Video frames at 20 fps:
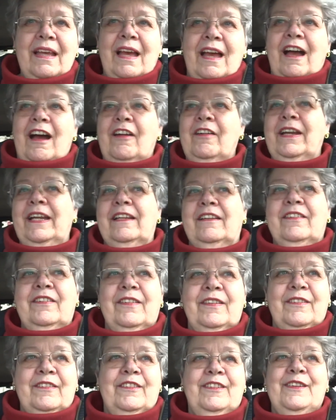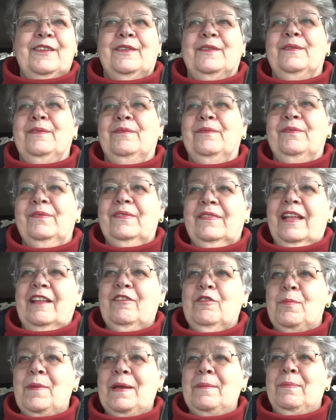All right, so that's
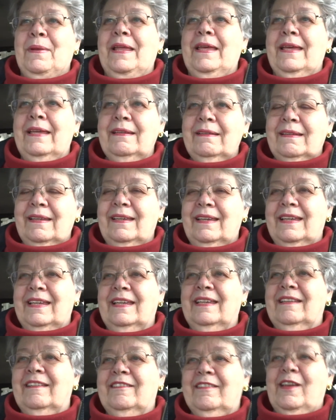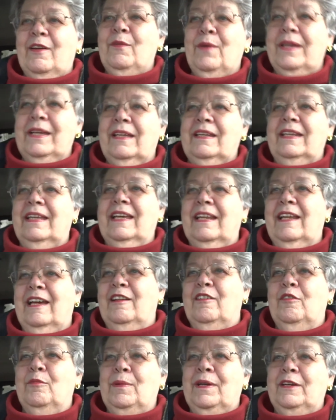my plan, and that's how I'm going to get out
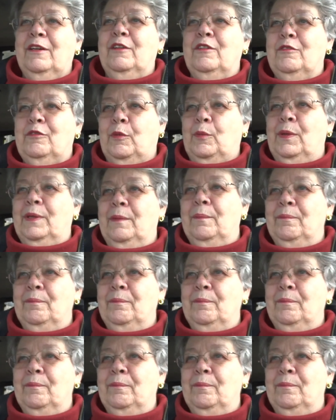of my overwhelm.